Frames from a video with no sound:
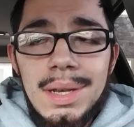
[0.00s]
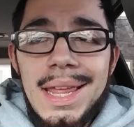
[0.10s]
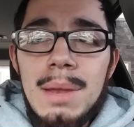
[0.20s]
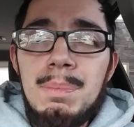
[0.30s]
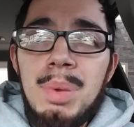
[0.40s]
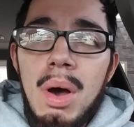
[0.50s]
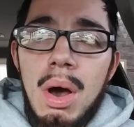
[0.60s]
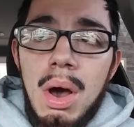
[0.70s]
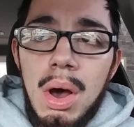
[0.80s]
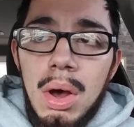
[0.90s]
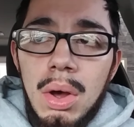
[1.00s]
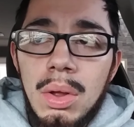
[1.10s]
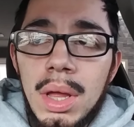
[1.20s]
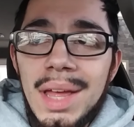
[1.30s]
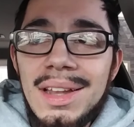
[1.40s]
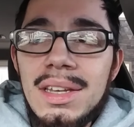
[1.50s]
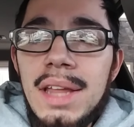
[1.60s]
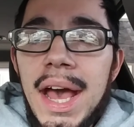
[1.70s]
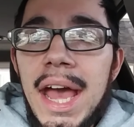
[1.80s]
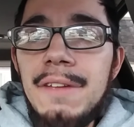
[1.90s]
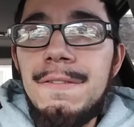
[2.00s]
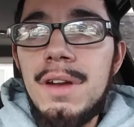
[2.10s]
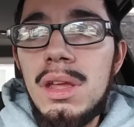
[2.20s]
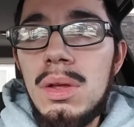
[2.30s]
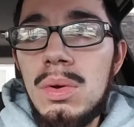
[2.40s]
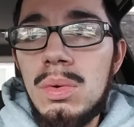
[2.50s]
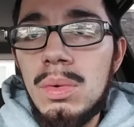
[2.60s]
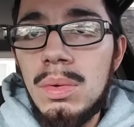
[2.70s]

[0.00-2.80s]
Did Paul die for you?